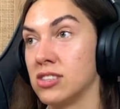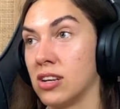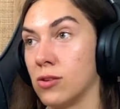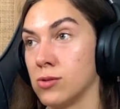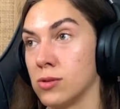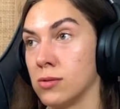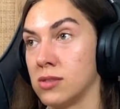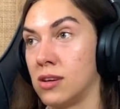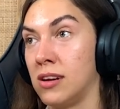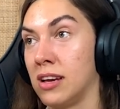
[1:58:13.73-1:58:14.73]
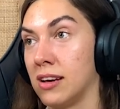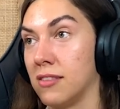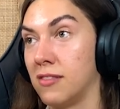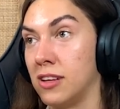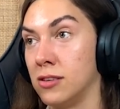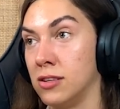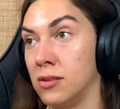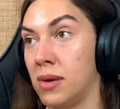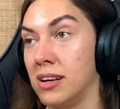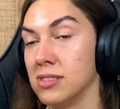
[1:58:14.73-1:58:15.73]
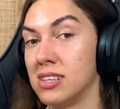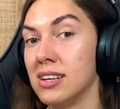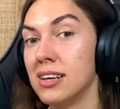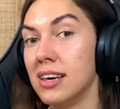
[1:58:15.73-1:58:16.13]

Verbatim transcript: and also studying veterinary medicine.